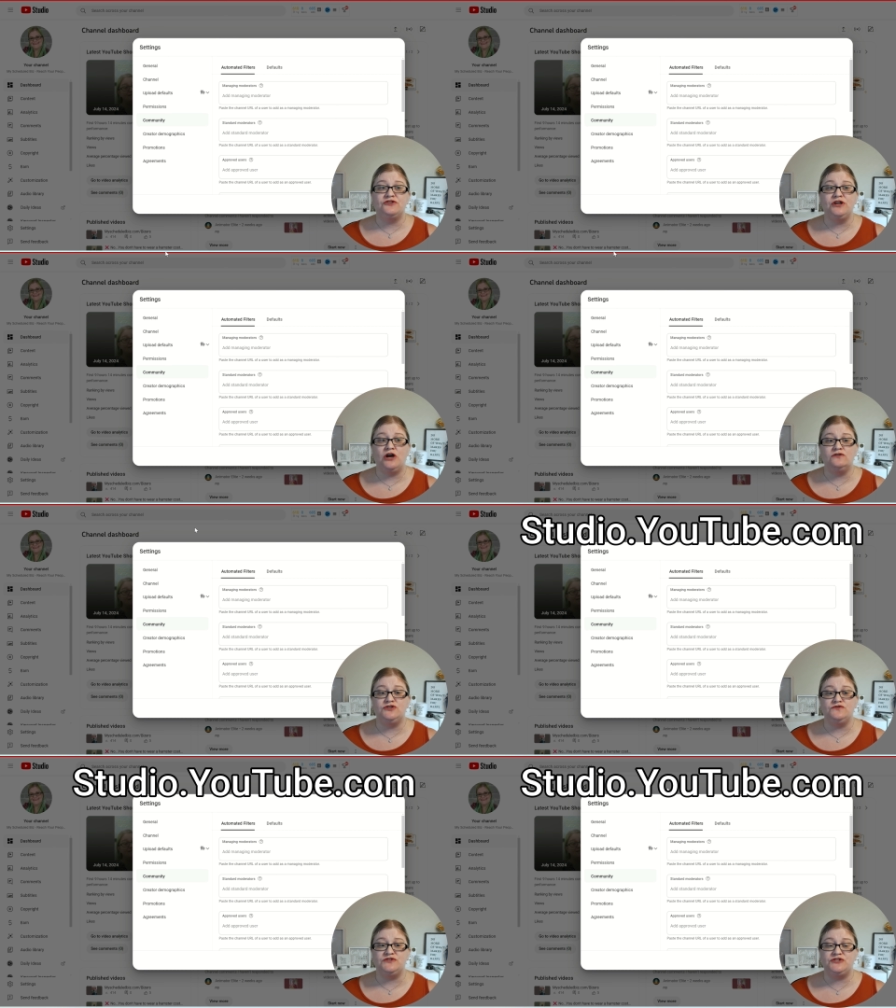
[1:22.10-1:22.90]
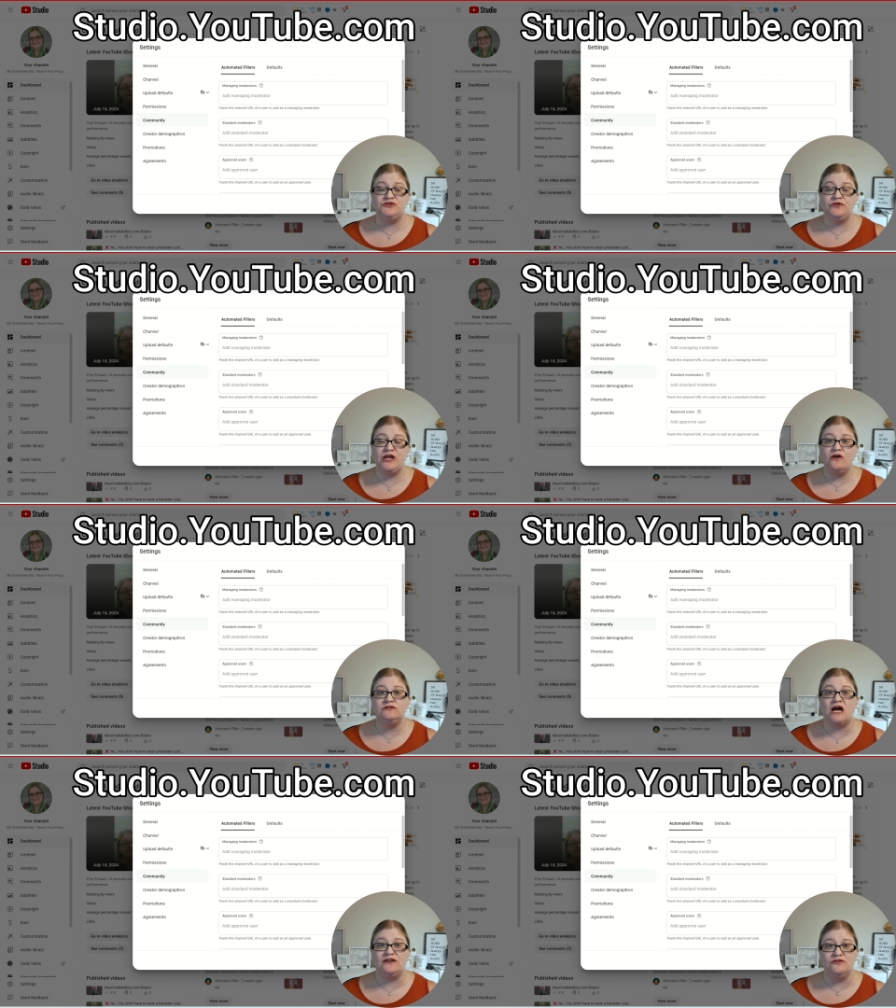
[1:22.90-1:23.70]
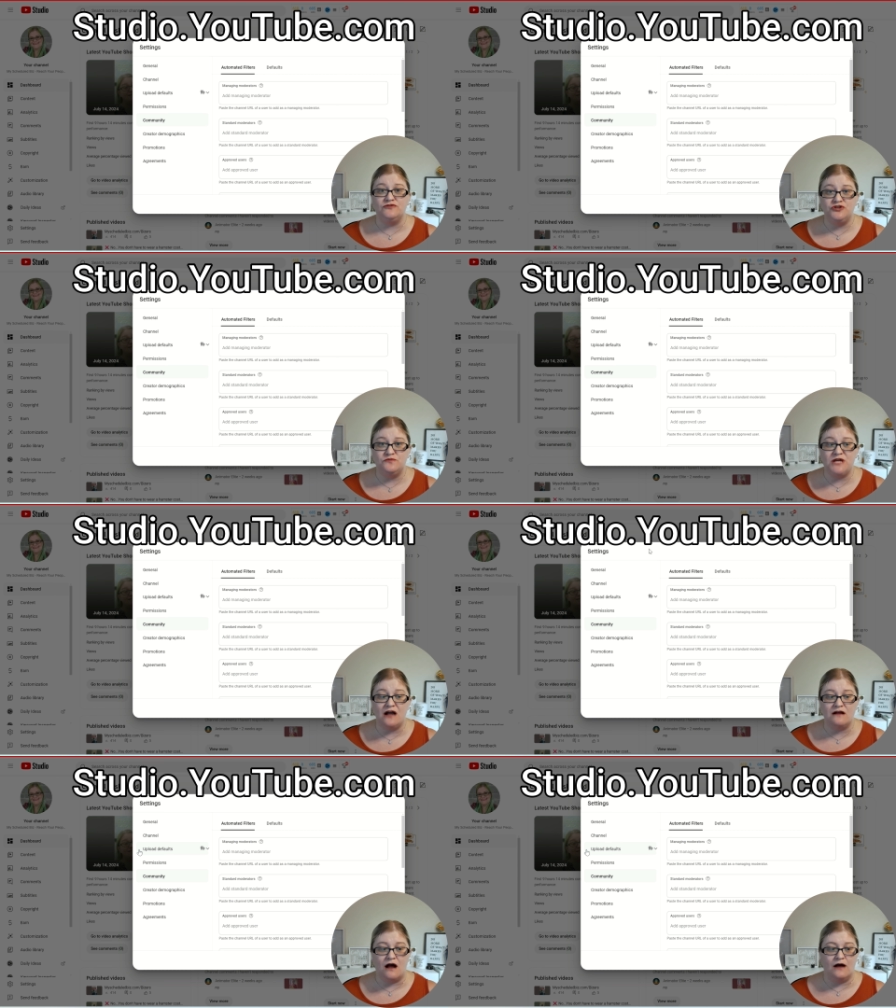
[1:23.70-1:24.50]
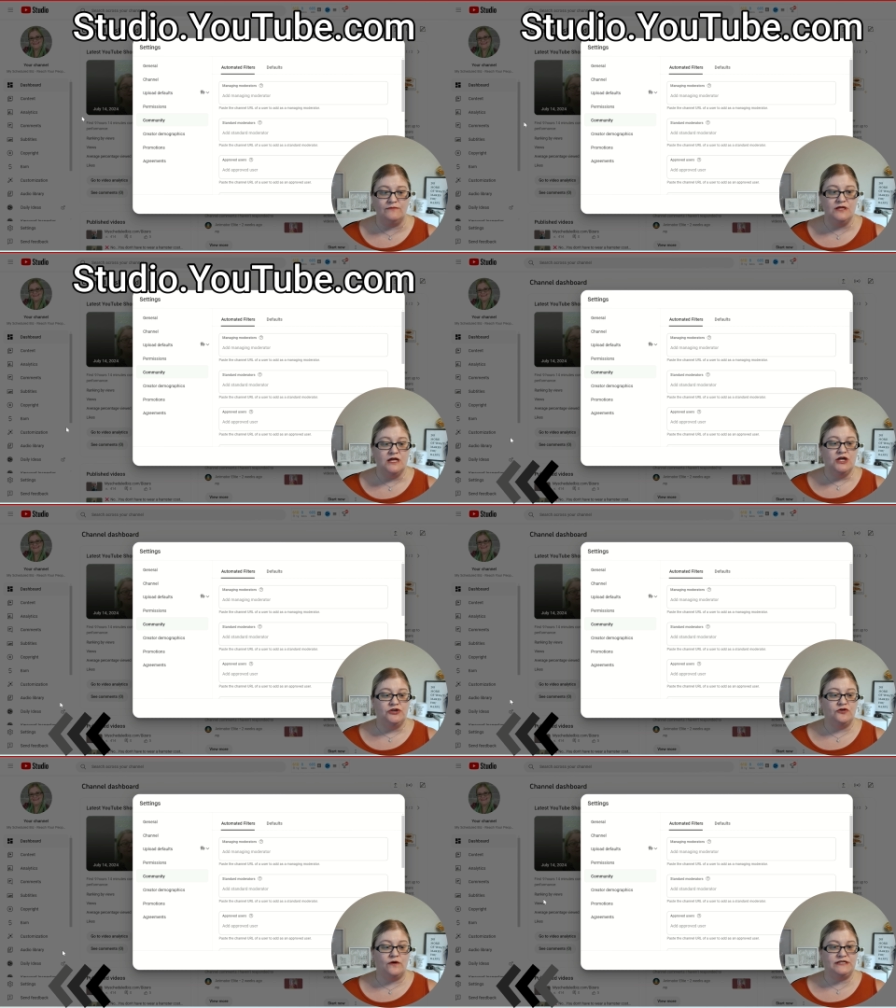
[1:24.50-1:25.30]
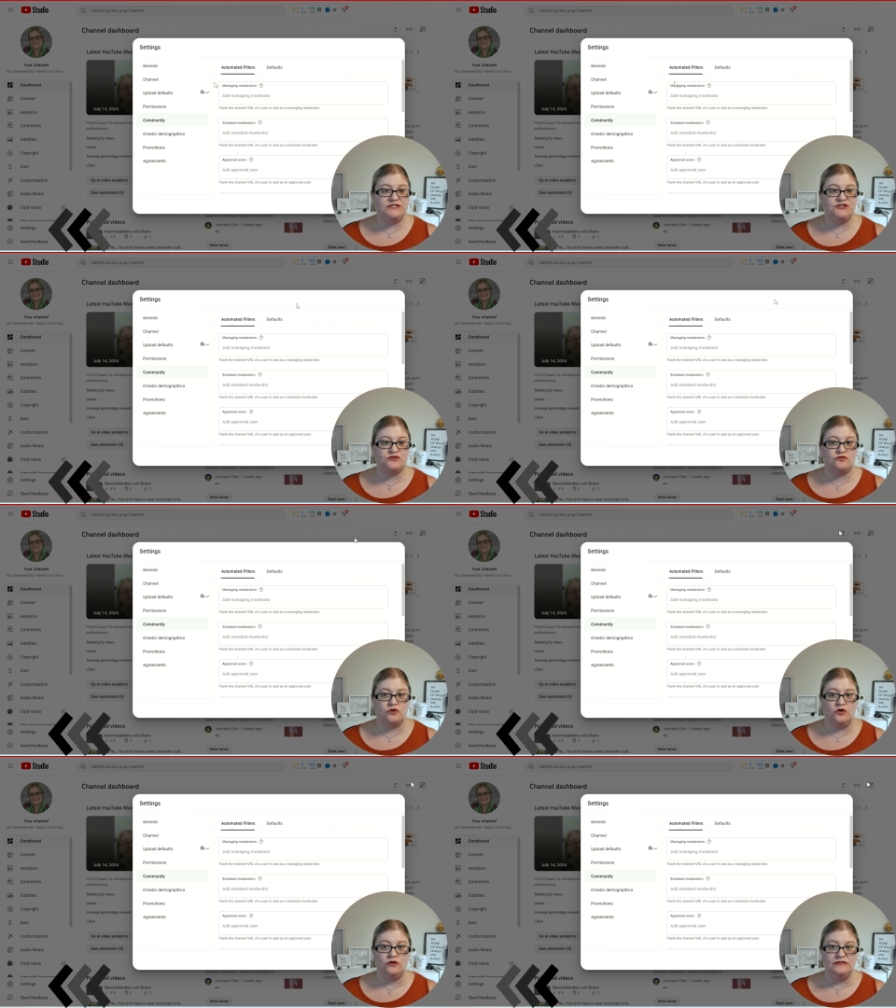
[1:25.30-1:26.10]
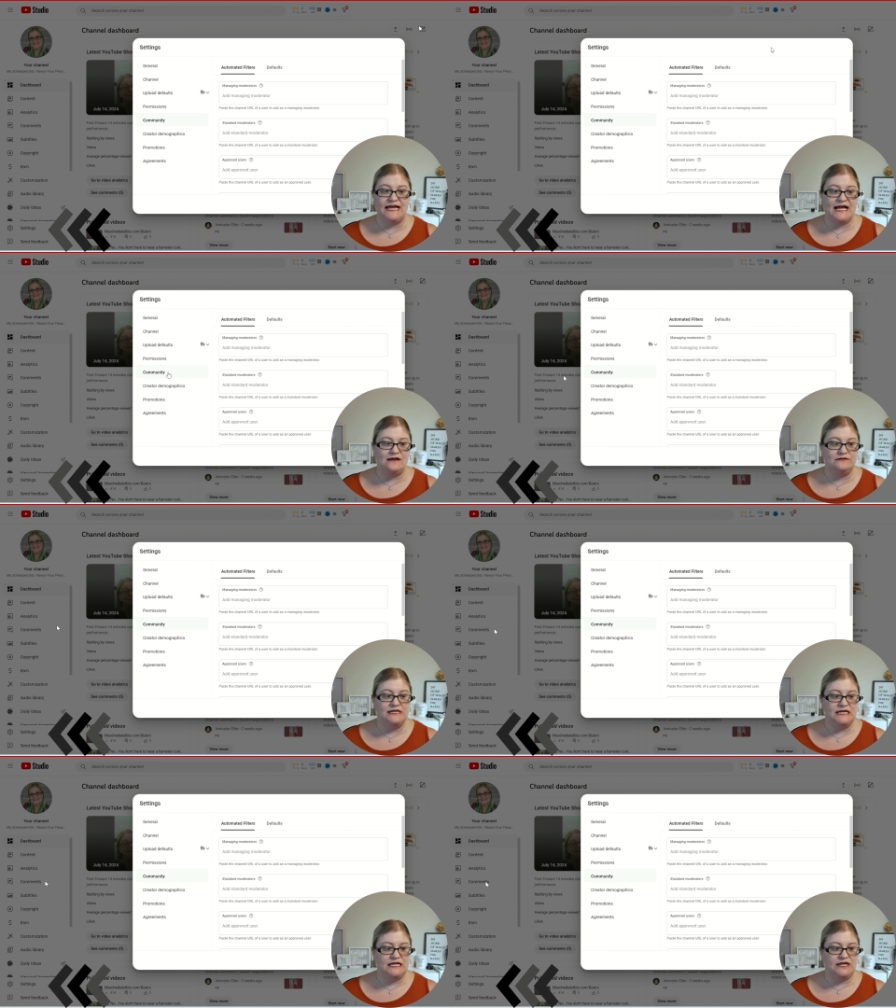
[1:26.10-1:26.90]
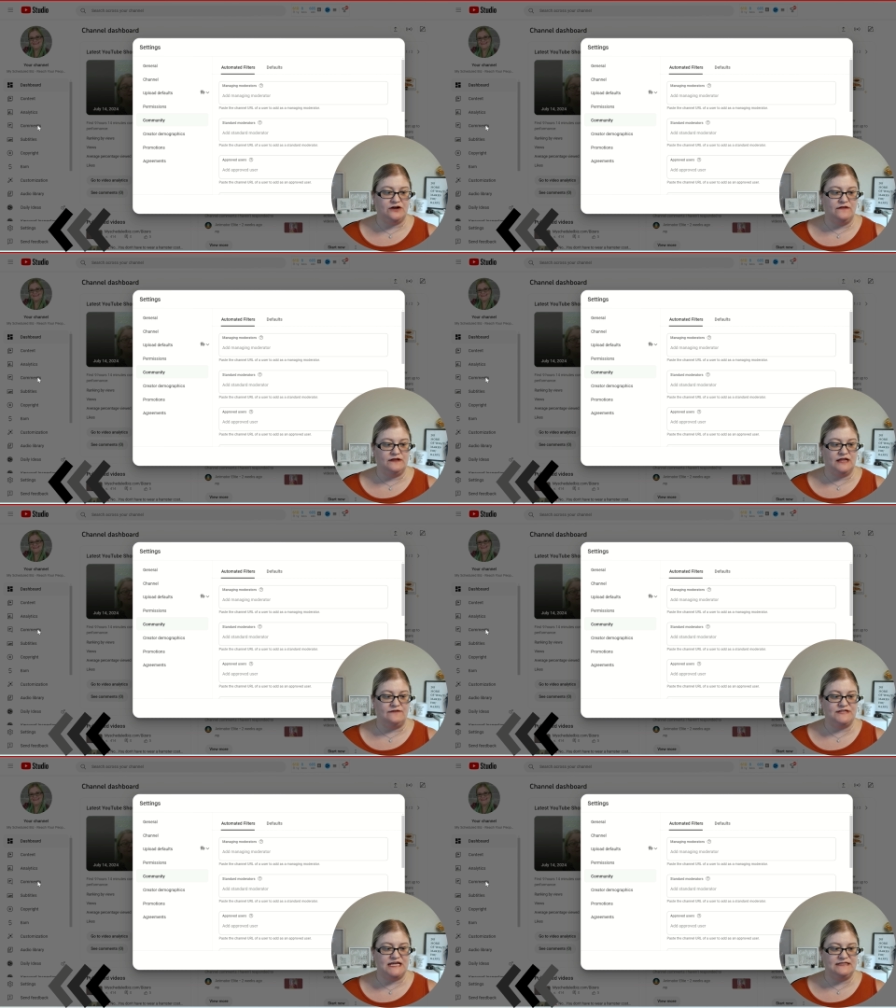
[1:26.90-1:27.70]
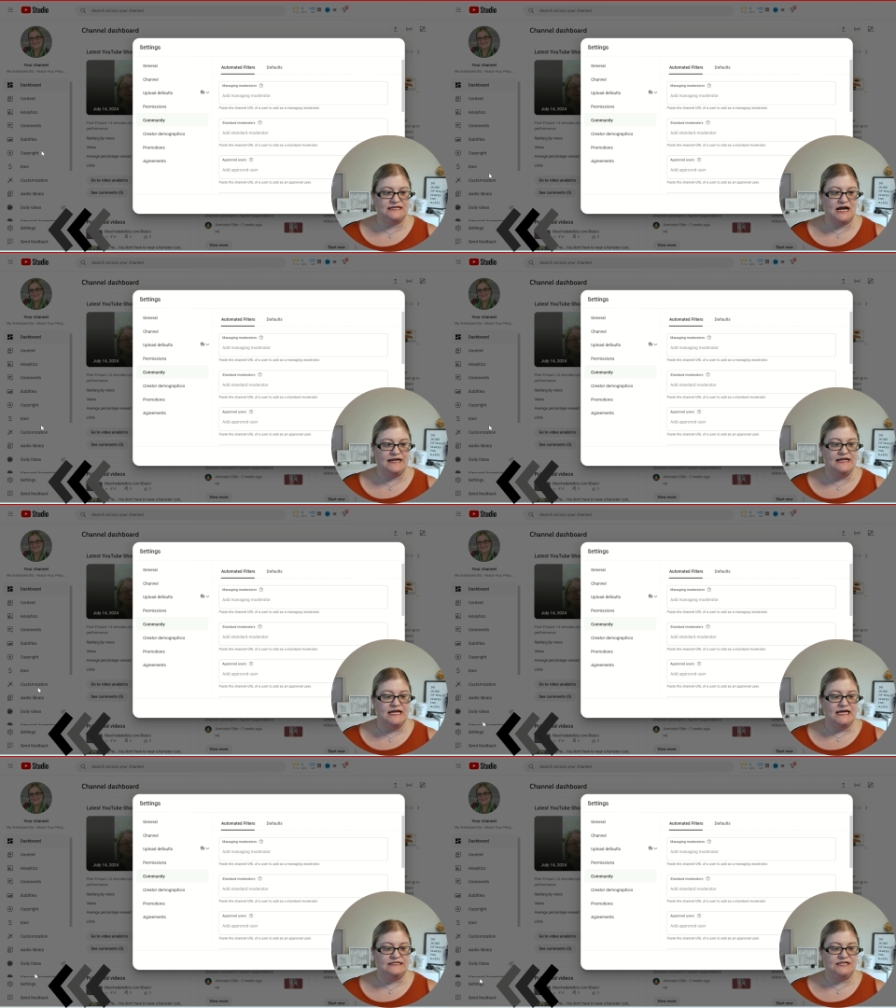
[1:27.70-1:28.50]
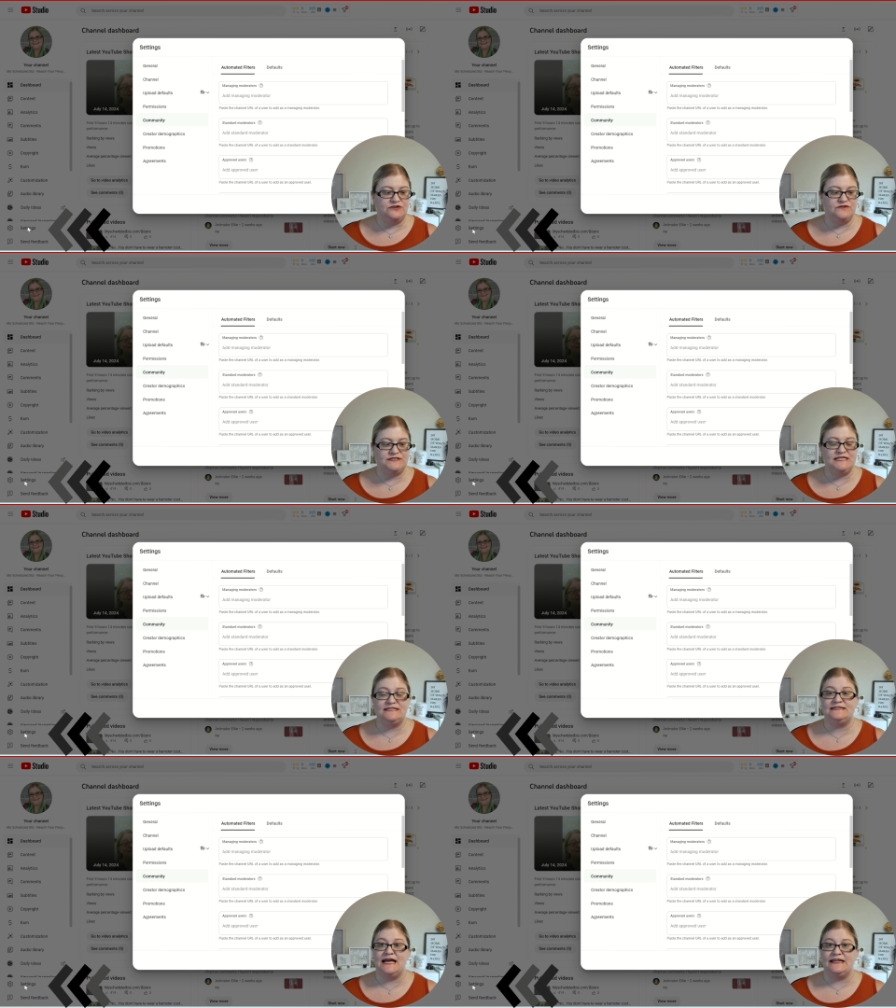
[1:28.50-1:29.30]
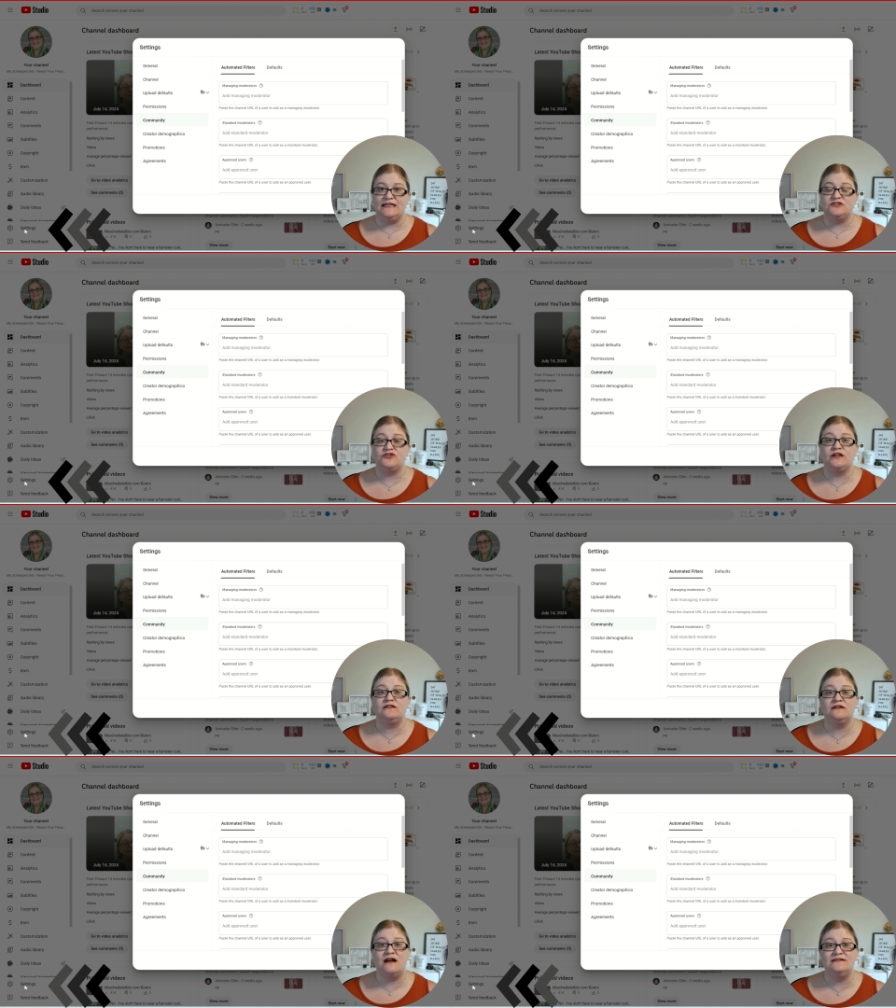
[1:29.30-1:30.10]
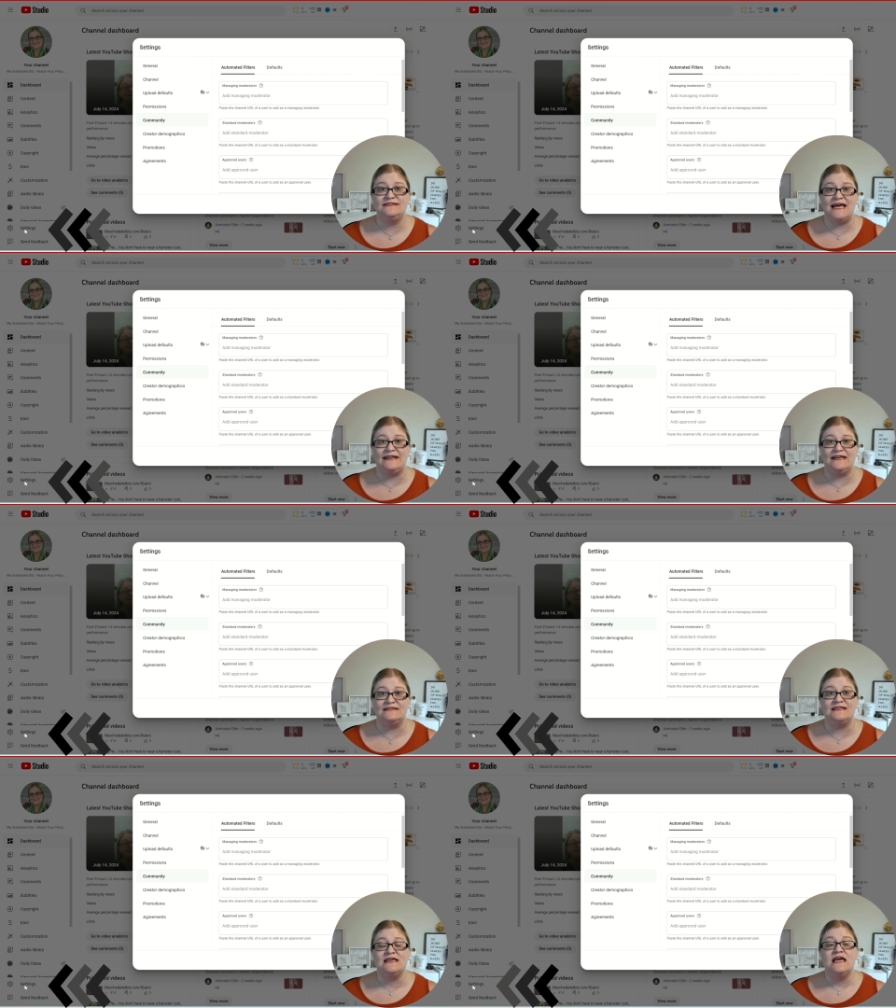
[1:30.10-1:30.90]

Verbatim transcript: you're going to go to studio dot youtube dot com. You're going to scroll down here on the left-hand side until you see settings. You're going to click on settings.